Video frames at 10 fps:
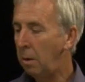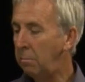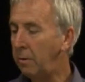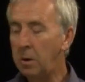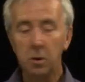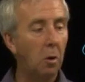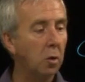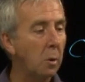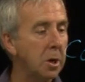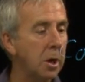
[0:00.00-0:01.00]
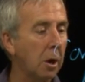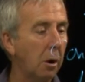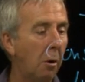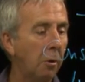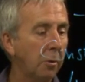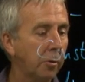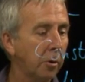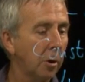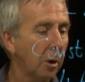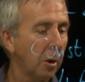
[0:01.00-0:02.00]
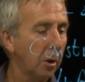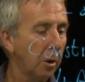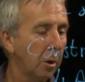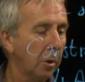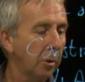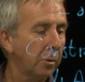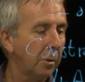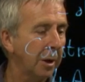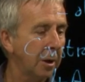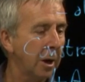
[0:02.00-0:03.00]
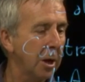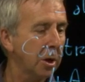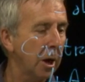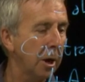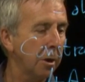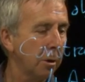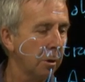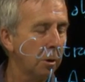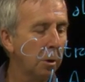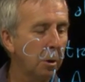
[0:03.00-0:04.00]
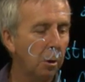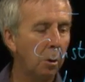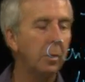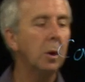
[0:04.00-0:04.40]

And we've only got 20 clocks, so that's less than or